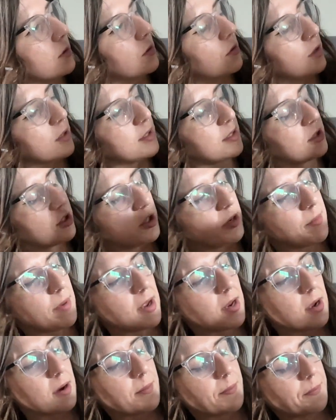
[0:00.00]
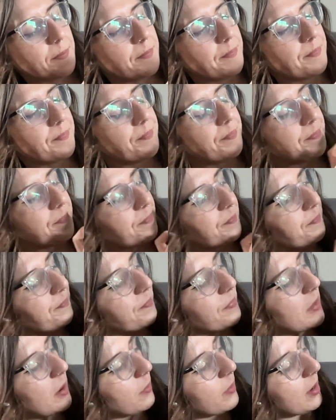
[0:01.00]
cross-stitching meetup
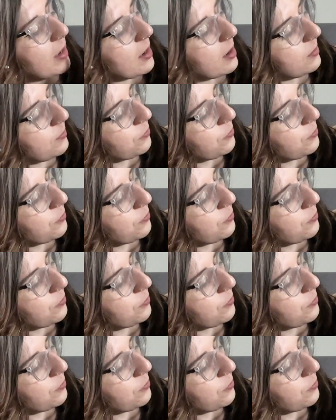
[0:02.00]
that we had